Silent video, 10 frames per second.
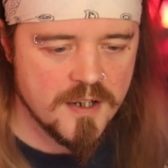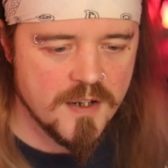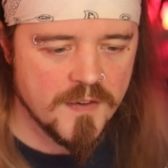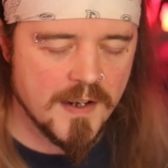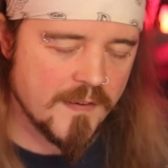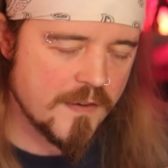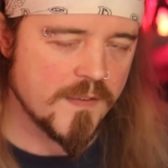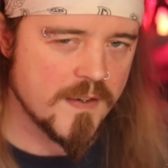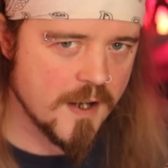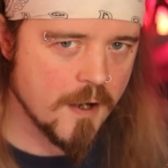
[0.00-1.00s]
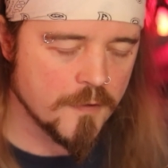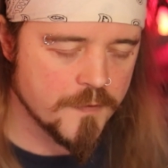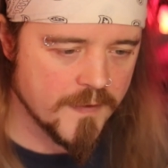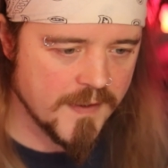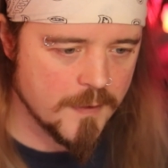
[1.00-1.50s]
So let's use Andariel,
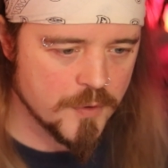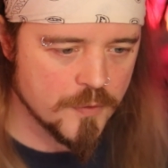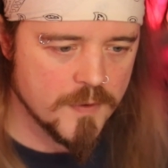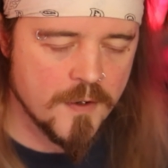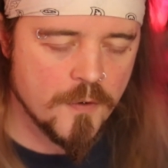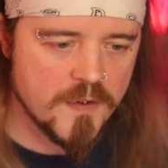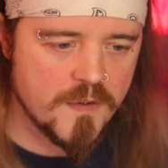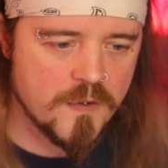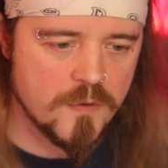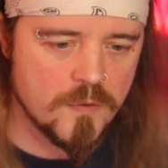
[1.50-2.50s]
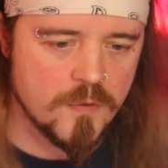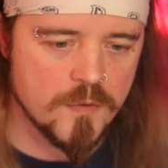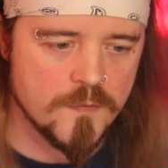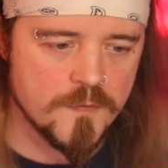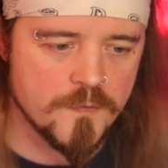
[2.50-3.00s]
for example. In order to
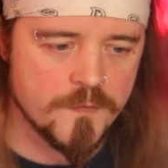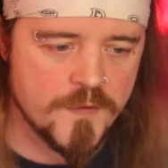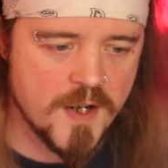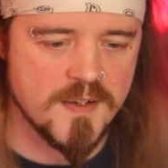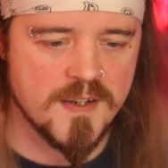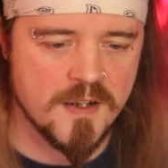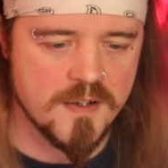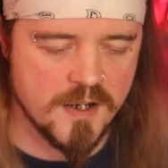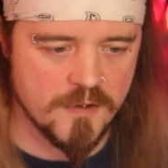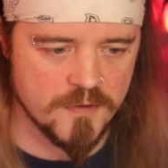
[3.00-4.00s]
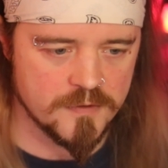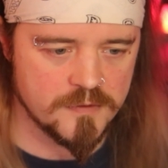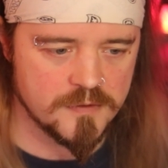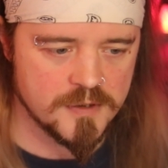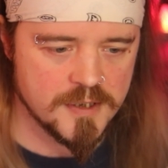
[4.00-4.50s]
fight
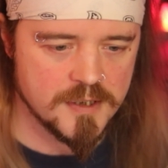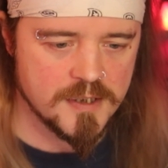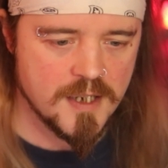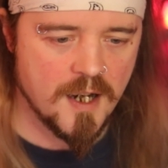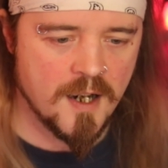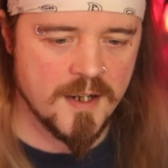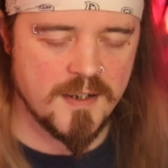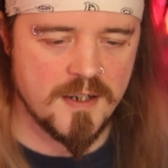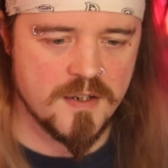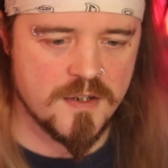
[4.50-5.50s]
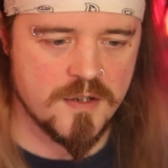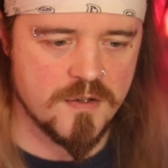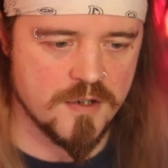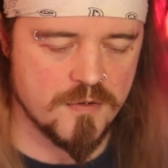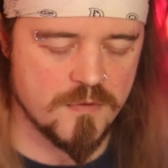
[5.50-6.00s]
Andariel, I need to
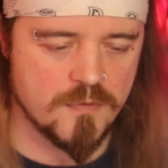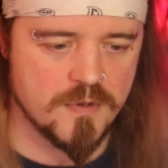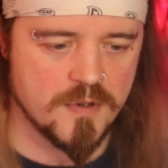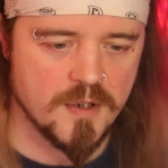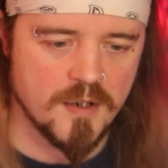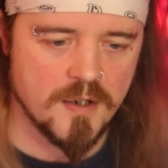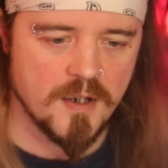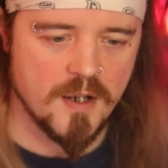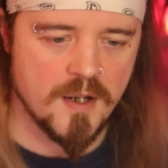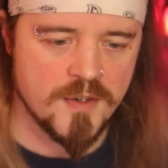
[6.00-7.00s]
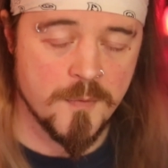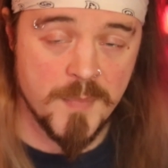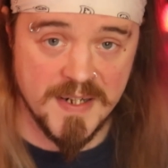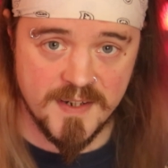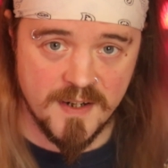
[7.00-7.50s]
do the
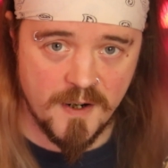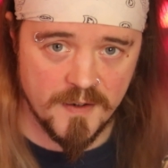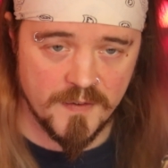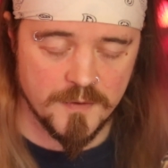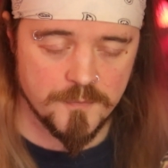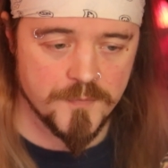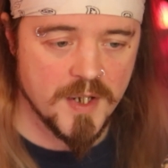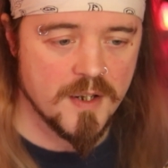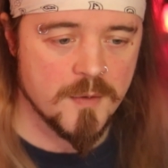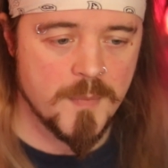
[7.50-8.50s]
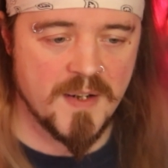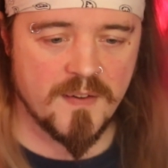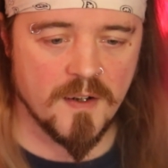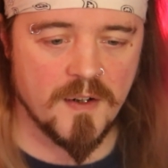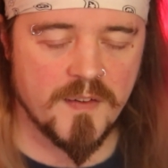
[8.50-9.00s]
Beast in Ice. The Beast
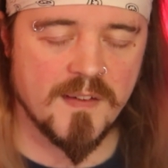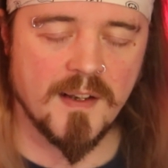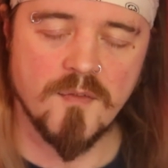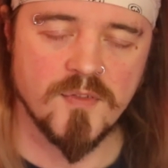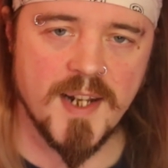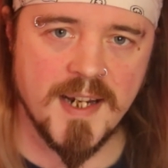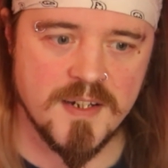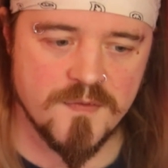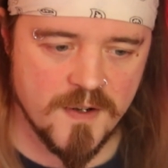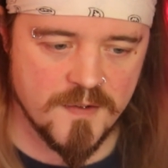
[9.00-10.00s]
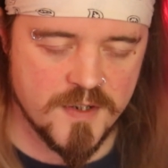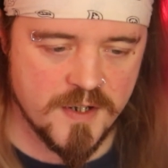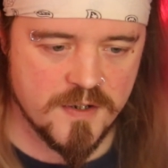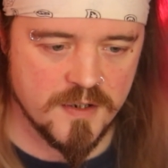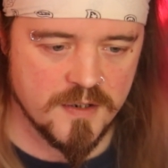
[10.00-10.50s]
in Ice is a level 85 dungeon.